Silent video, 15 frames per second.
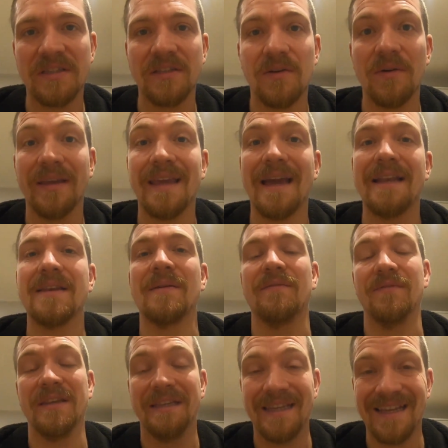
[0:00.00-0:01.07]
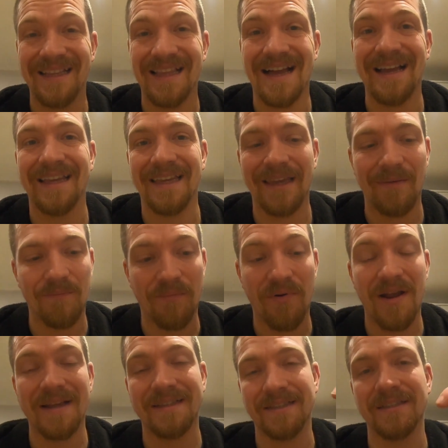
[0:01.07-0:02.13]
so again, if you did like it,
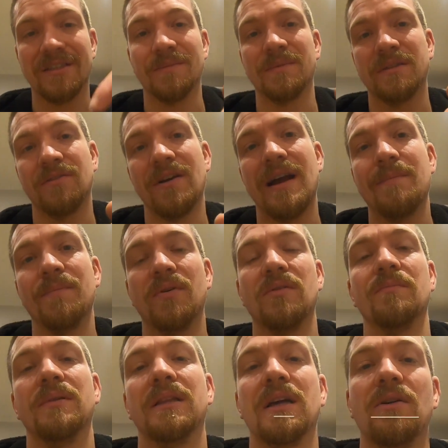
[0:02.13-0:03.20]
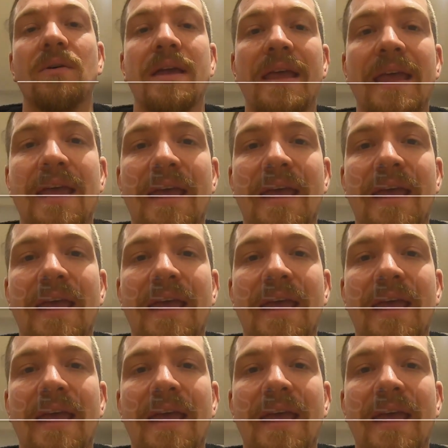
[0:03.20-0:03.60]
press the subscribe button below.